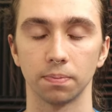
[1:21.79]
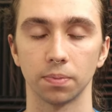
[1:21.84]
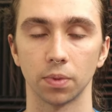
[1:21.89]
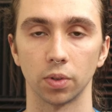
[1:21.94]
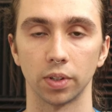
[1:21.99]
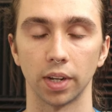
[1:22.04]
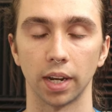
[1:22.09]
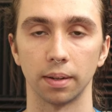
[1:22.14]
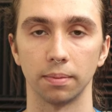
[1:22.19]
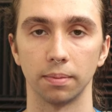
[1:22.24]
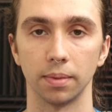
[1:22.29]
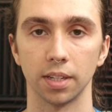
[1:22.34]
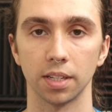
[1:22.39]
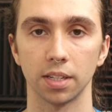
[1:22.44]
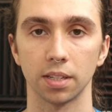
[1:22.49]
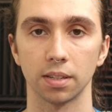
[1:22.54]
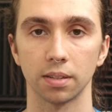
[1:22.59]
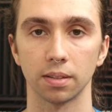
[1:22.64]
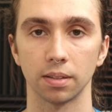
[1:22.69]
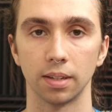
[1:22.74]
Okay,
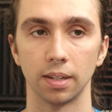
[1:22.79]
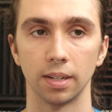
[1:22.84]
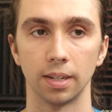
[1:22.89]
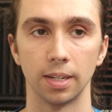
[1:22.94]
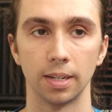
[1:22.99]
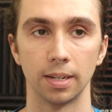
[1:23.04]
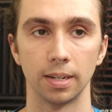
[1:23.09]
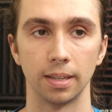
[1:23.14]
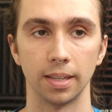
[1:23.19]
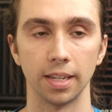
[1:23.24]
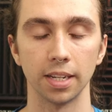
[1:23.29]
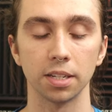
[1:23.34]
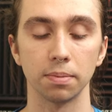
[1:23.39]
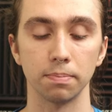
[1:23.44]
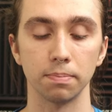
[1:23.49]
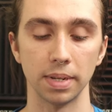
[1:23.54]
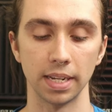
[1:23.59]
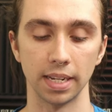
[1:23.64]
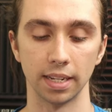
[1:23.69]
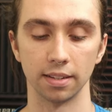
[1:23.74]
this, this
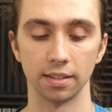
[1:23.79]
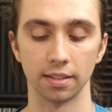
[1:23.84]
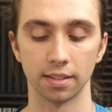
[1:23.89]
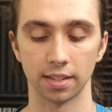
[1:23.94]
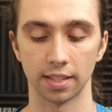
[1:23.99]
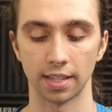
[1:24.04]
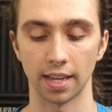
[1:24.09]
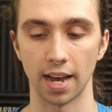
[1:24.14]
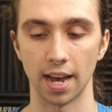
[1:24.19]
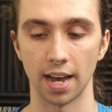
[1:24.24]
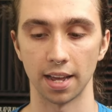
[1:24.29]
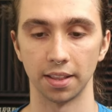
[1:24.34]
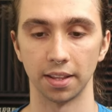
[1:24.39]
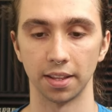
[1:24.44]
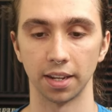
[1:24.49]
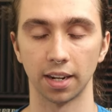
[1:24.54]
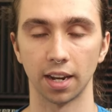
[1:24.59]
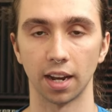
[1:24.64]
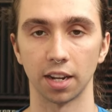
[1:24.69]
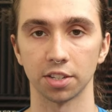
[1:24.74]
means that
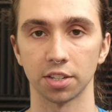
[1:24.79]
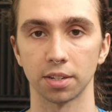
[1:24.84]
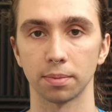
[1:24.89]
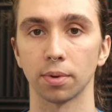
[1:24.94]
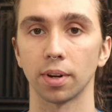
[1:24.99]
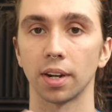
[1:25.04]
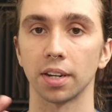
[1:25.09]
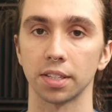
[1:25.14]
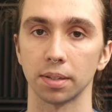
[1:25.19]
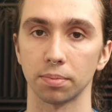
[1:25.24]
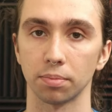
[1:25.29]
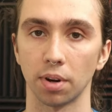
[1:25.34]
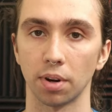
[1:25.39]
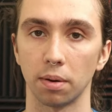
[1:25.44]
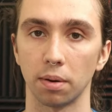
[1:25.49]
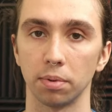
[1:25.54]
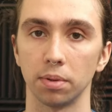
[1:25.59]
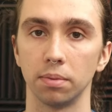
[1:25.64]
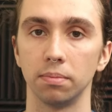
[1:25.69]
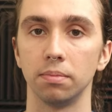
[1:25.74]
the customer has a
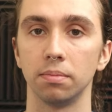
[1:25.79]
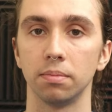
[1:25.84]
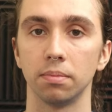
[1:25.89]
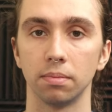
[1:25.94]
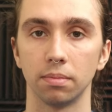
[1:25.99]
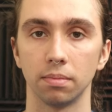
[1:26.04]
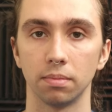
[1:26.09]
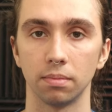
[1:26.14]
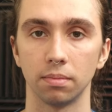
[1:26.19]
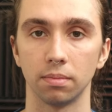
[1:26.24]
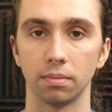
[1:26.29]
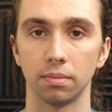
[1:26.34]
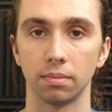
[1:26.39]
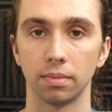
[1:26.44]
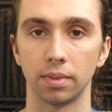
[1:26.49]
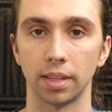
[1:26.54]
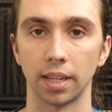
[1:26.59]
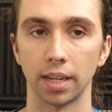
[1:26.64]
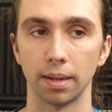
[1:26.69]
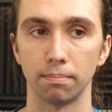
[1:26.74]
problem,
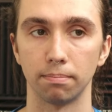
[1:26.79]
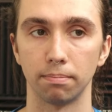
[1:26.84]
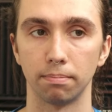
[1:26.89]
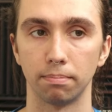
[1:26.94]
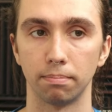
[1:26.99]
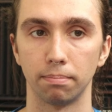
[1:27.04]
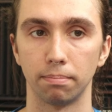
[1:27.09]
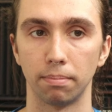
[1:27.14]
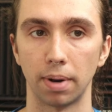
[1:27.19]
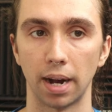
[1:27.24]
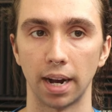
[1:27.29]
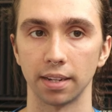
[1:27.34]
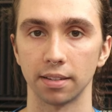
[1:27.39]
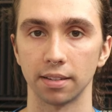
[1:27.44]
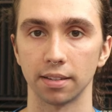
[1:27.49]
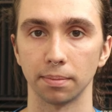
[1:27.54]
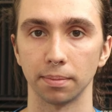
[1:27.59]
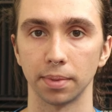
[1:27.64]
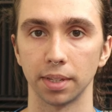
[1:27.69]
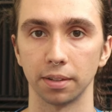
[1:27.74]
they buy
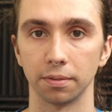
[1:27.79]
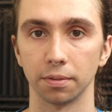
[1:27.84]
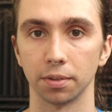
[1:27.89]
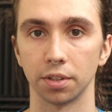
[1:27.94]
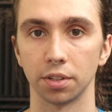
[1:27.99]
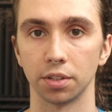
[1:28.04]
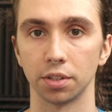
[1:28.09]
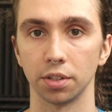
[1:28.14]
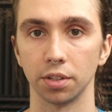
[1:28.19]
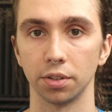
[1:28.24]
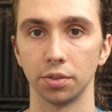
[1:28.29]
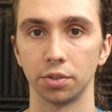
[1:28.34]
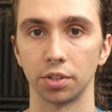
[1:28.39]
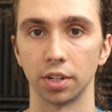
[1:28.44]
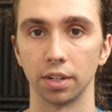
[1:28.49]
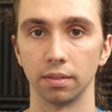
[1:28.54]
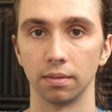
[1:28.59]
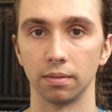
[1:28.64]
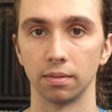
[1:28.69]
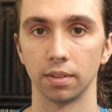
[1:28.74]
something for the
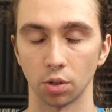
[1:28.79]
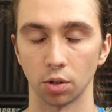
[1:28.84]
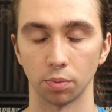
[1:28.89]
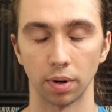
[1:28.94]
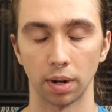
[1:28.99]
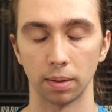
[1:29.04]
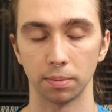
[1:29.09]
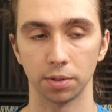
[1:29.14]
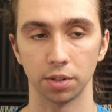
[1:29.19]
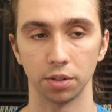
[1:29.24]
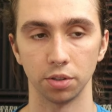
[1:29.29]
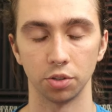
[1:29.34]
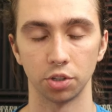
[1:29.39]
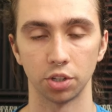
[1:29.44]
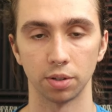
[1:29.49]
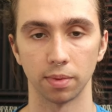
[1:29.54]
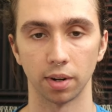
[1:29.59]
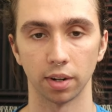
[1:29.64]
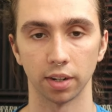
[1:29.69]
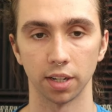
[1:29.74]
solution. So problem
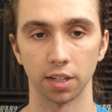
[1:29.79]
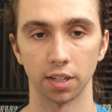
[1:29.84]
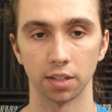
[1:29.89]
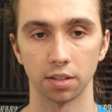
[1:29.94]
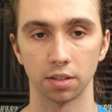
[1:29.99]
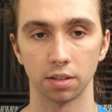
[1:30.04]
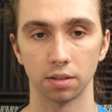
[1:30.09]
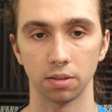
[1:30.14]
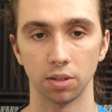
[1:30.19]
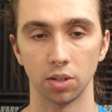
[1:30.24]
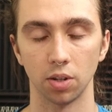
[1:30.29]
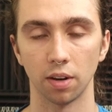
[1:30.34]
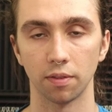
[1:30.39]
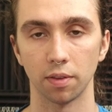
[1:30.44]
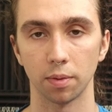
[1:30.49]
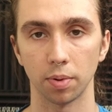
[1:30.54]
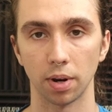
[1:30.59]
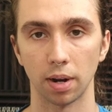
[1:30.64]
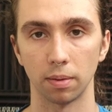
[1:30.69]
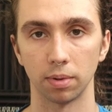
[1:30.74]
solution markets, you have
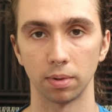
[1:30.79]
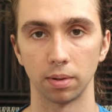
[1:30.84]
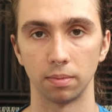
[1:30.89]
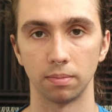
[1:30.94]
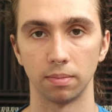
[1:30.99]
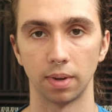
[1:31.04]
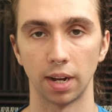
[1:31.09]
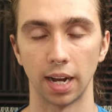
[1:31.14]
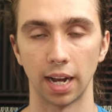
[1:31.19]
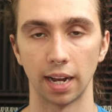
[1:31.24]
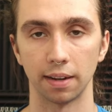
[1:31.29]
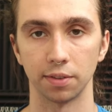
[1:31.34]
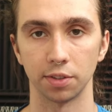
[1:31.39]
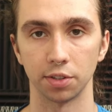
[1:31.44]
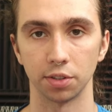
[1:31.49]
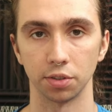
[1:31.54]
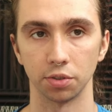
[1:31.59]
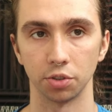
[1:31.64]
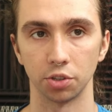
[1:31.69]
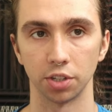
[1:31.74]
a problem, I have a
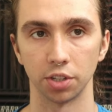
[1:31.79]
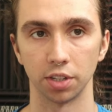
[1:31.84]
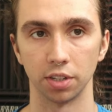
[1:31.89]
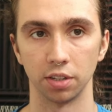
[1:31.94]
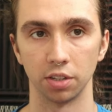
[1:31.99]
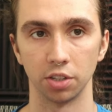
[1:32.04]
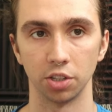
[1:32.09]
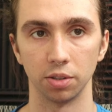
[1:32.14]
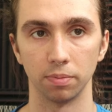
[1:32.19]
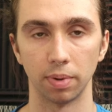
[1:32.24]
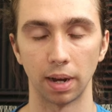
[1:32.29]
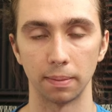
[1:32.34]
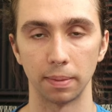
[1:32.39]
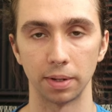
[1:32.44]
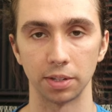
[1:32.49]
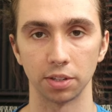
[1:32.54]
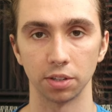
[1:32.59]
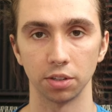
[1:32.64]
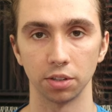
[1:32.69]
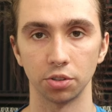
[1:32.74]
solution, you buy my
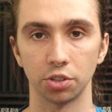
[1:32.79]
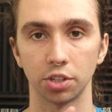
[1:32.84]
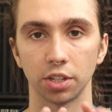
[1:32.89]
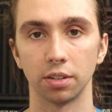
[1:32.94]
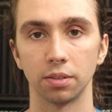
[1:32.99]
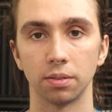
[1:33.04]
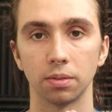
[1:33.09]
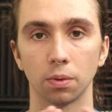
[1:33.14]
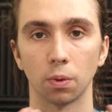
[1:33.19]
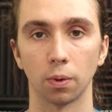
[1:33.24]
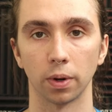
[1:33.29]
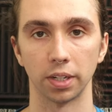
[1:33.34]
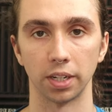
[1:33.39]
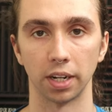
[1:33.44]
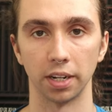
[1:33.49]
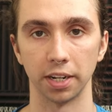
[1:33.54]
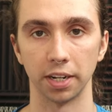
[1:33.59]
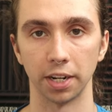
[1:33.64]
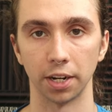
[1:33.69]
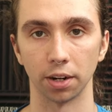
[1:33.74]
solution, we're
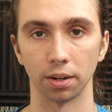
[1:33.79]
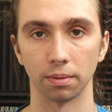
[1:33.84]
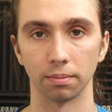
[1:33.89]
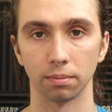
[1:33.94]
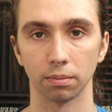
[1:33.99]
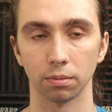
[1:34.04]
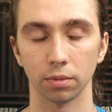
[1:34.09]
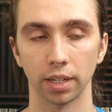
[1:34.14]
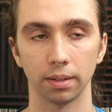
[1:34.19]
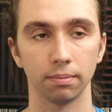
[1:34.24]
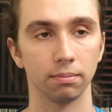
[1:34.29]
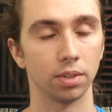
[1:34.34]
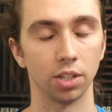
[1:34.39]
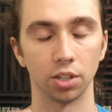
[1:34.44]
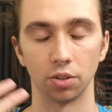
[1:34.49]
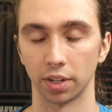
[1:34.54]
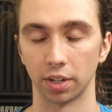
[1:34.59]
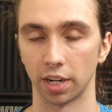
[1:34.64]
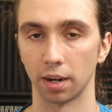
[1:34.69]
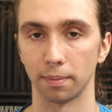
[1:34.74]
done here, right? You
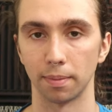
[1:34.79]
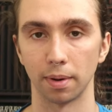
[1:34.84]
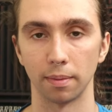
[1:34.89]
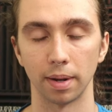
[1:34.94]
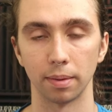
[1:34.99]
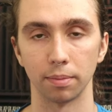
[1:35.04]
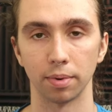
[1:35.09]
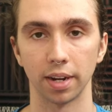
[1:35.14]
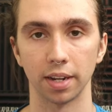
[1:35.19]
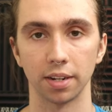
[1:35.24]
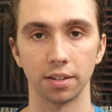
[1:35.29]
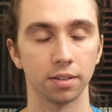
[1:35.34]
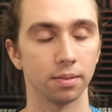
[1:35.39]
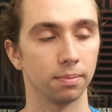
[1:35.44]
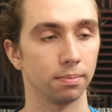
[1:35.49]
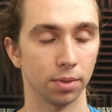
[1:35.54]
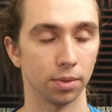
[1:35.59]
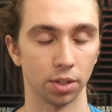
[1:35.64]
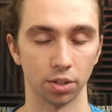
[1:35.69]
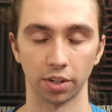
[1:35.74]
don't care about my brand,
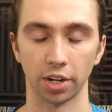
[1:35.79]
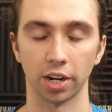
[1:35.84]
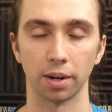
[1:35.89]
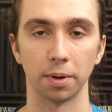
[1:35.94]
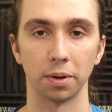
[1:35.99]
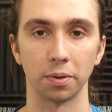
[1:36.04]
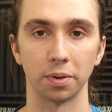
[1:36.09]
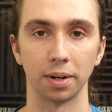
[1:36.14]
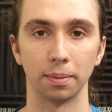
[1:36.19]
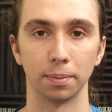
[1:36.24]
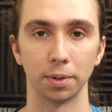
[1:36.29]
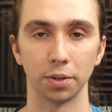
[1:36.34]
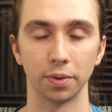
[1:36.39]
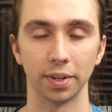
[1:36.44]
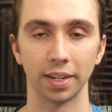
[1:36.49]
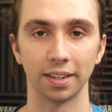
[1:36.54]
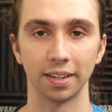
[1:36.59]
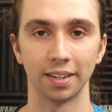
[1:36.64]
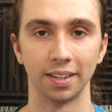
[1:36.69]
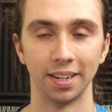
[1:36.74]
you don't care about what I'm
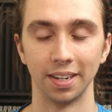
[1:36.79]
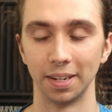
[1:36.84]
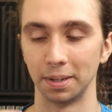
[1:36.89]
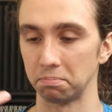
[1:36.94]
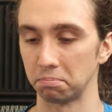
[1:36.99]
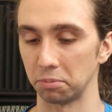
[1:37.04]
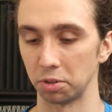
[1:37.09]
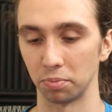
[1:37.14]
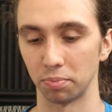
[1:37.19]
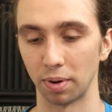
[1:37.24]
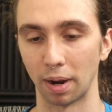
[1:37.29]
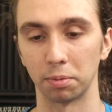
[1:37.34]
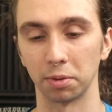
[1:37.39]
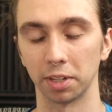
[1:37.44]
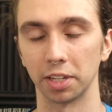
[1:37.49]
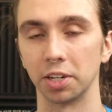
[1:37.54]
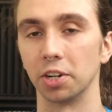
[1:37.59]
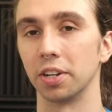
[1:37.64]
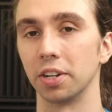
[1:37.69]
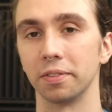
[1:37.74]
doing, you
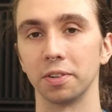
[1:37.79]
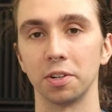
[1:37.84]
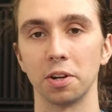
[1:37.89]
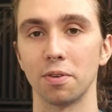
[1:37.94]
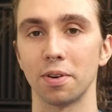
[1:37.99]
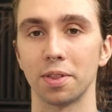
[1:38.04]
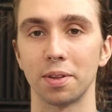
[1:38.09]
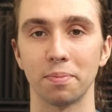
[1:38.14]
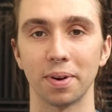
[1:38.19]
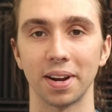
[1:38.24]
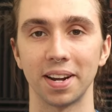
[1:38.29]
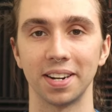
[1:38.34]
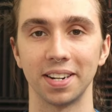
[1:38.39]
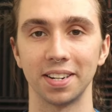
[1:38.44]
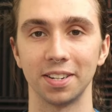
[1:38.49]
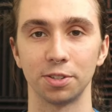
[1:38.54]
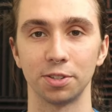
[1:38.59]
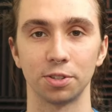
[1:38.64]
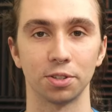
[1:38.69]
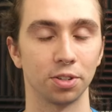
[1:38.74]
probably don't even know what the brand
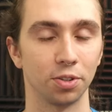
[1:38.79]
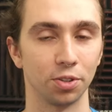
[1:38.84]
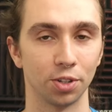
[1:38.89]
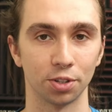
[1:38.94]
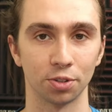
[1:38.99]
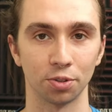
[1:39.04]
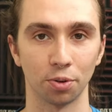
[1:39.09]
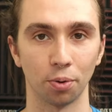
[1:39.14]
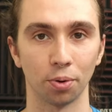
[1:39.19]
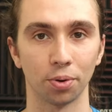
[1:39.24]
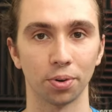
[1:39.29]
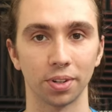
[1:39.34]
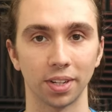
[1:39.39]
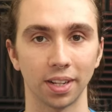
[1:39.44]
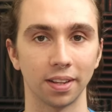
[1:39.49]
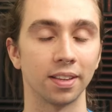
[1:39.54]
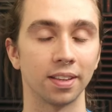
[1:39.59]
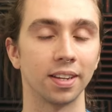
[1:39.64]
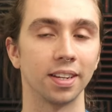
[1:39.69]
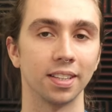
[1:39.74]
is, you just ordered
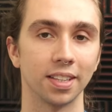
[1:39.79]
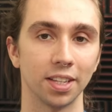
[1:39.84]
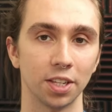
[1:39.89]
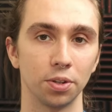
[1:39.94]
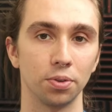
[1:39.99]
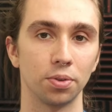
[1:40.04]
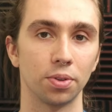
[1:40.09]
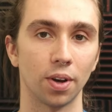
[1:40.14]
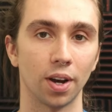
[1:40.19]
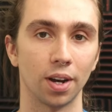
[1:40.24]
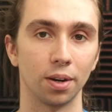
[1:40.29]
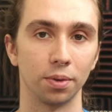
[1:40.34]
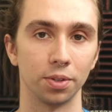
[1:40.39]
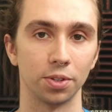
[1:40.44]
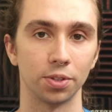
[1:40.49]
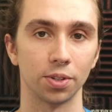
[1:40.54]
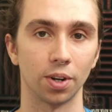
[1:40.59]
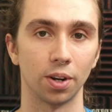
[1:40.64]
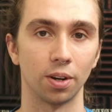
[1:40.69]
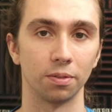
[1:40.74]
the thing that you thought would
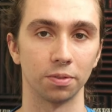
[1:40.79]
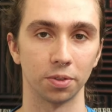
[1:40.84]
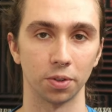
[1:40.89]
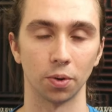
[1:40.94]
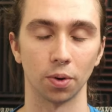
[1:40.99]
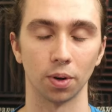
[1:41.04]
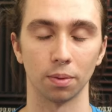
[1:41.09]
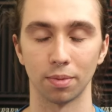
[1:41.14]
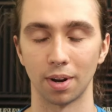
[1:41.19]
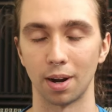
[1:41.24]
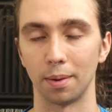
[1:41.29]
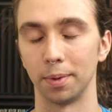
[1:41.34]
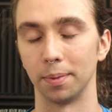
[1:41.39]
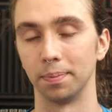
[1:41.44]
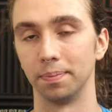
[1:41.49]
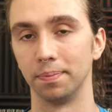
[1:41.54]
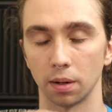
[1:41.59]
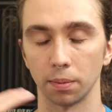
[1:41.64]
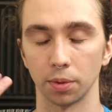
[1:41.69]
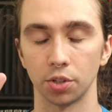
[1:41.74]
solve your
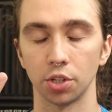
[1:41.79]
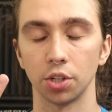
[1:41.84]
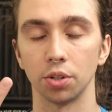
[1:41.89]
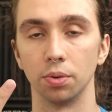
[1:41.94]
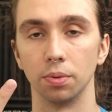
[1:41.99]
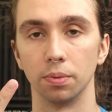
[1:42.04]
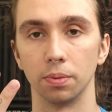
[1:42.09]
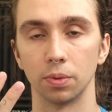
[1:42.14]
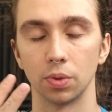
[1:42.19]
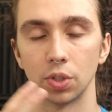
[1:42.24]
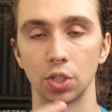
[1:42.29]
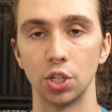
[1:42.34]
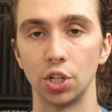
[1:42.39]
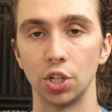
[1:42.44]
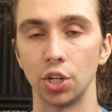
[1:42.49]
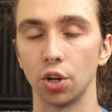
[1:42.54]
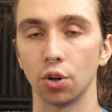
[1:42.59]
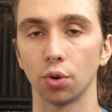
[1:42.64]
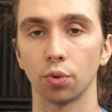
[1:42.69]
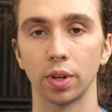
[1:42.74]
problem. Number two, there's
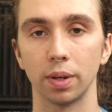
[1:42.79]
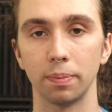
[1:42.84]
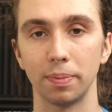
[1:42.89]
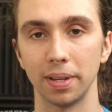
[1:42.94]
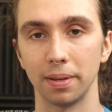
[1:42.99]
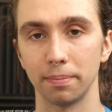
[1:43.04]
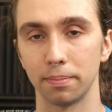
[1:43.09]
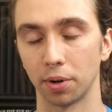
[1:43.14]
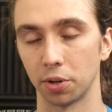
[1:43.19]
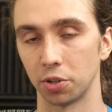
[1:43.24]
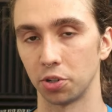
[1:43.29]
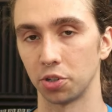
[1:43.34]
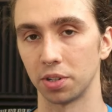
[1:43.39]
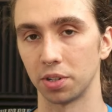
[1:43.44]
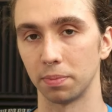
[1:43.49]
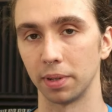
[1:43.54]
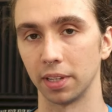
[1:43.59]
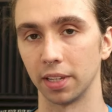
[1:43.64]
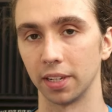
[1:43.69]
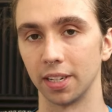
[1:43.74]
no repeat
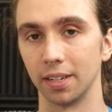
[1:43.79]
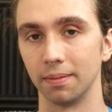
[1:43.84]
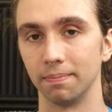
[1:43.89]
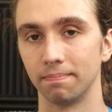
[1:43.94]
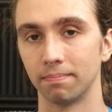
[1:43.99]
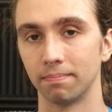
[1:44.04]
purchasability.